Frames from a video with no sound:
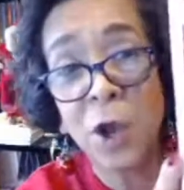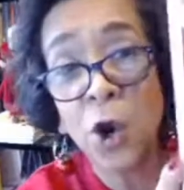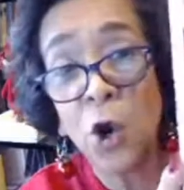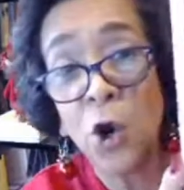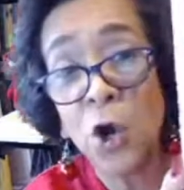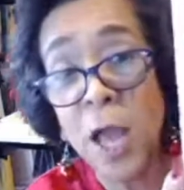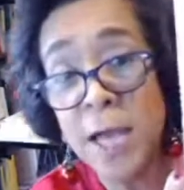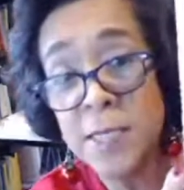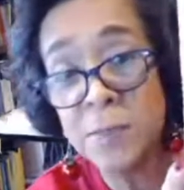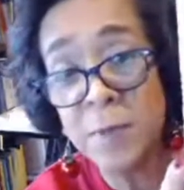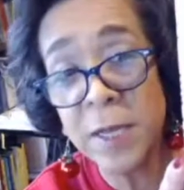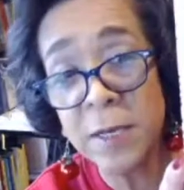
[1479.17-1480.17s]
her
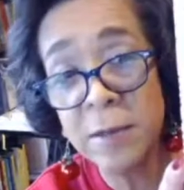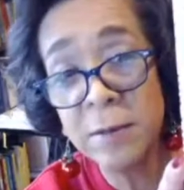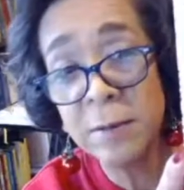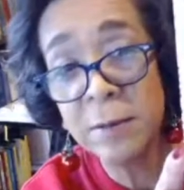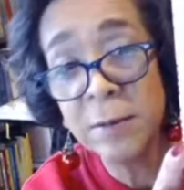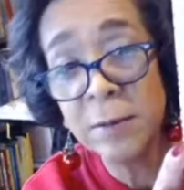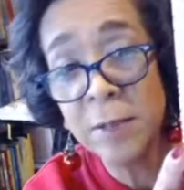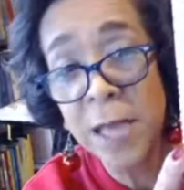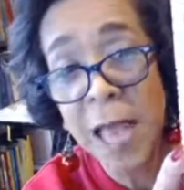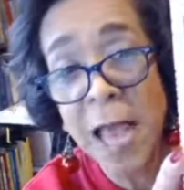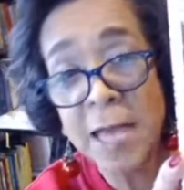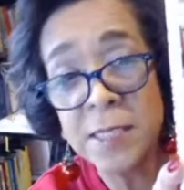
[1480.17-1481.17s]
husband
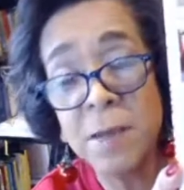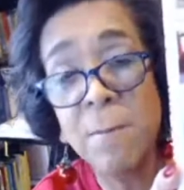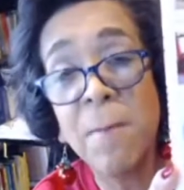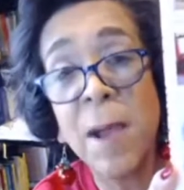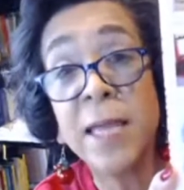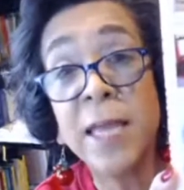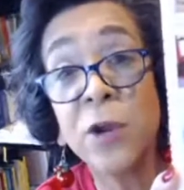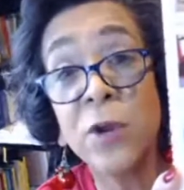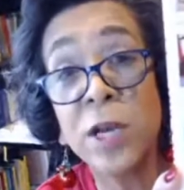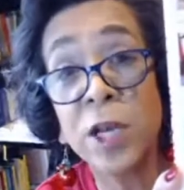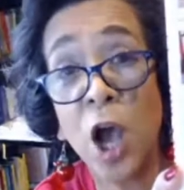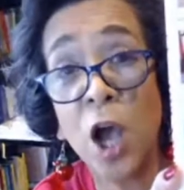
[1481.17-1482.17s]
has My
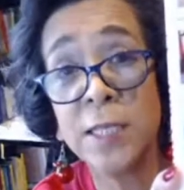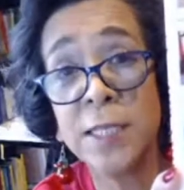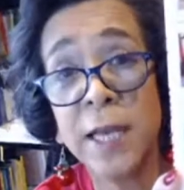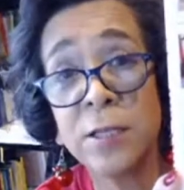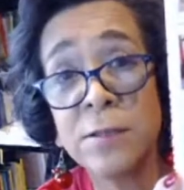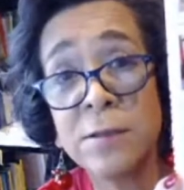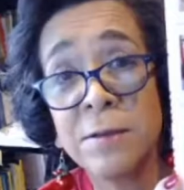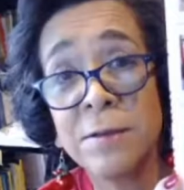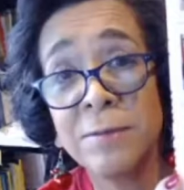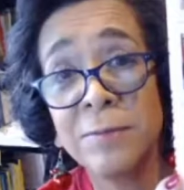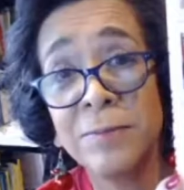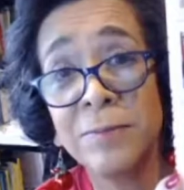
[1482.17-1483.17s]
Year in Cocktails.
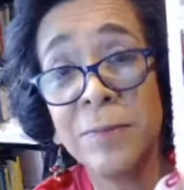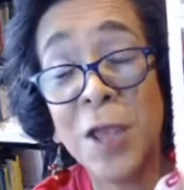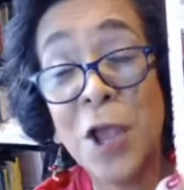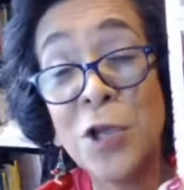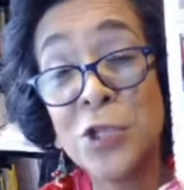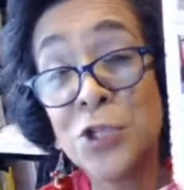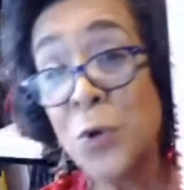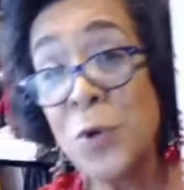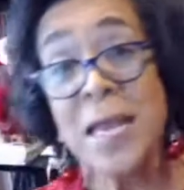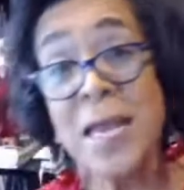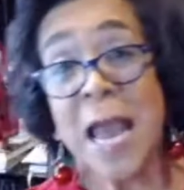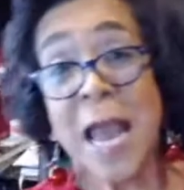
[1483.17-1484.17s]
So
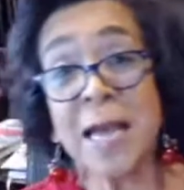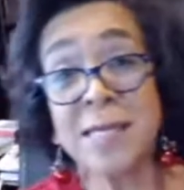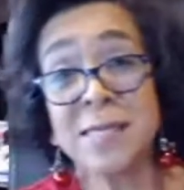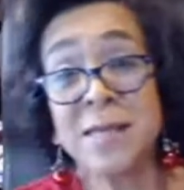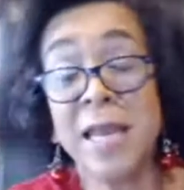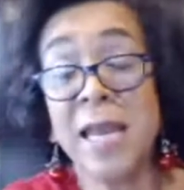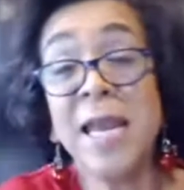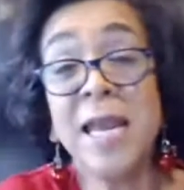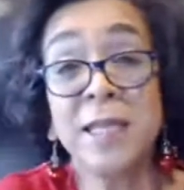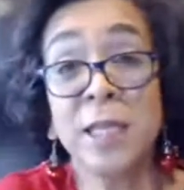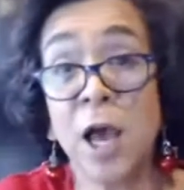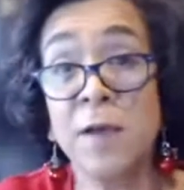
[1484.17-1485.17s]

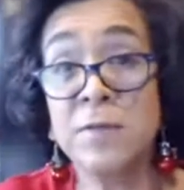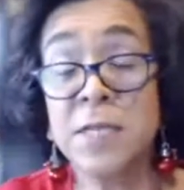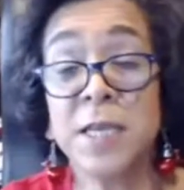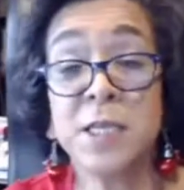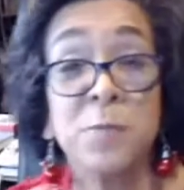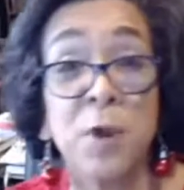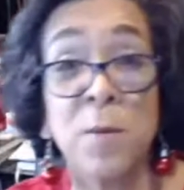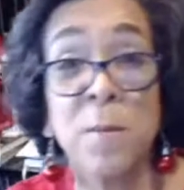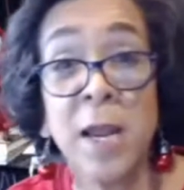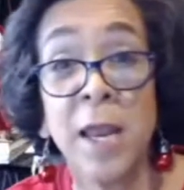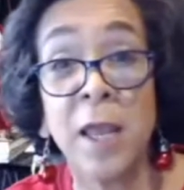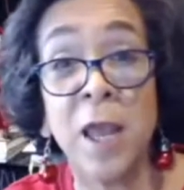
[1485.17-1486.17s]
he loves
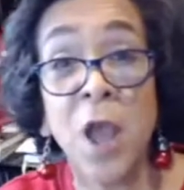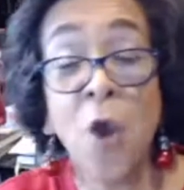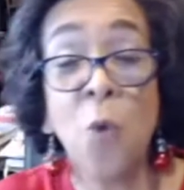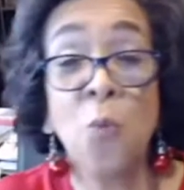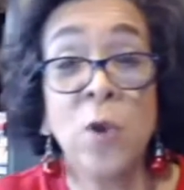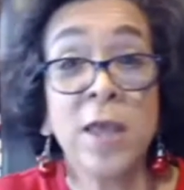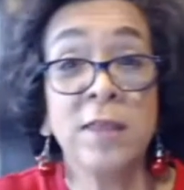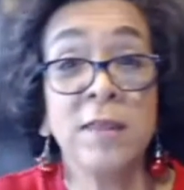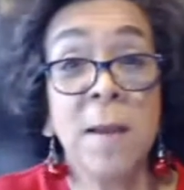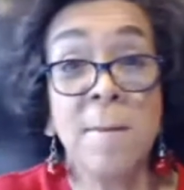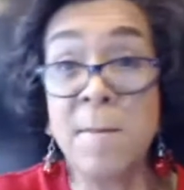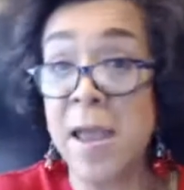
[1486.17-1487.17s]
experimenting
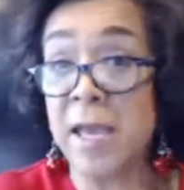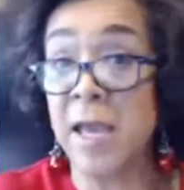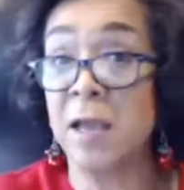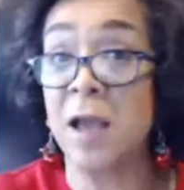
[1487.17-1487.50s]
with making